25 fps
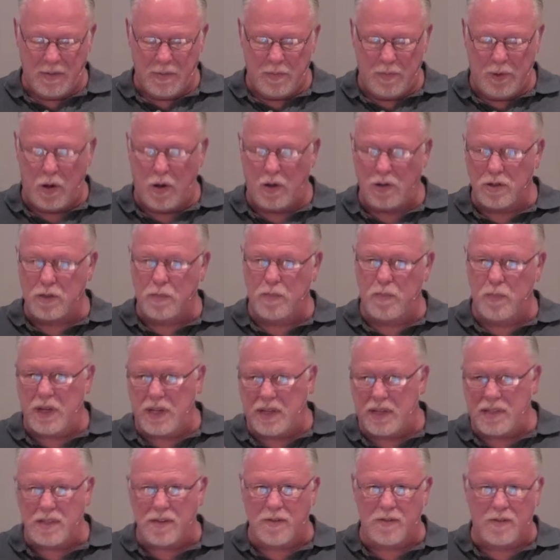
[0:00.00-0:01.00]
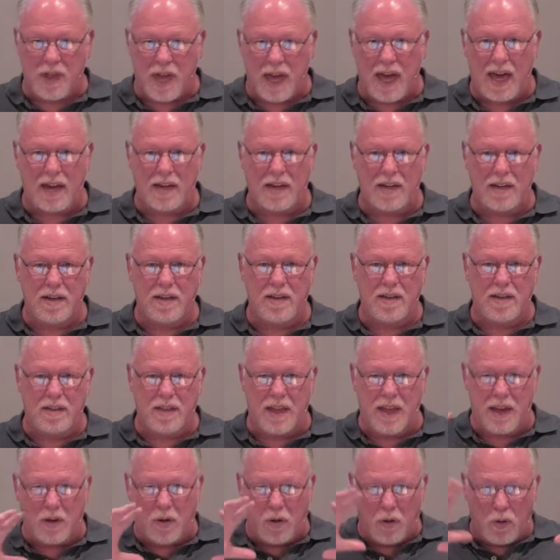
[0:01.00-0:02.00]
Paul speaks of that
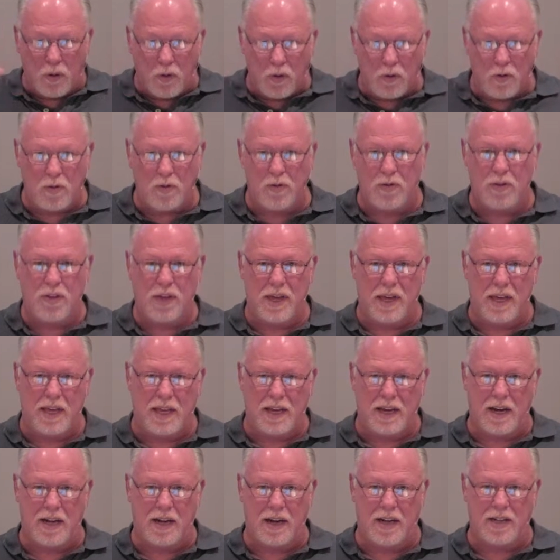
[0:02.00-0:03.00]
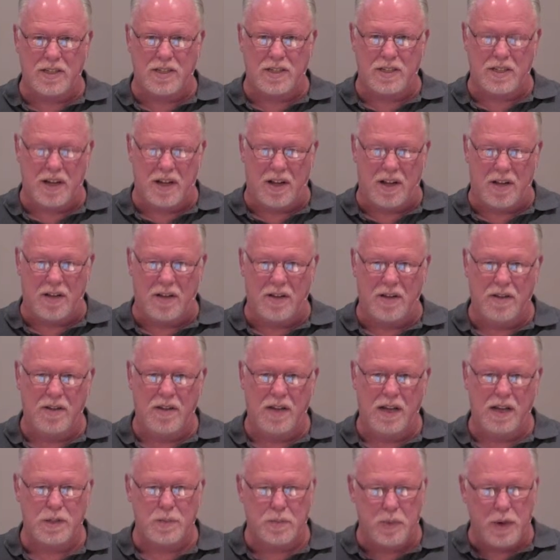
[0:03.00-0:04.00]
whole thing in a nutshell
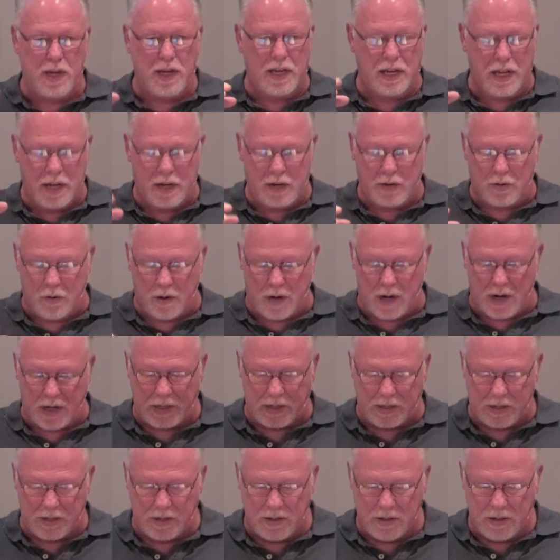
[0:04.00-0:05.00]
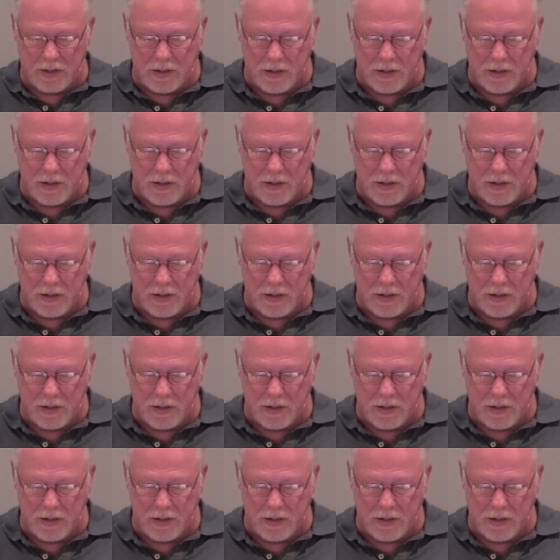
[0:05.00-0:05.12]
as being in Christ.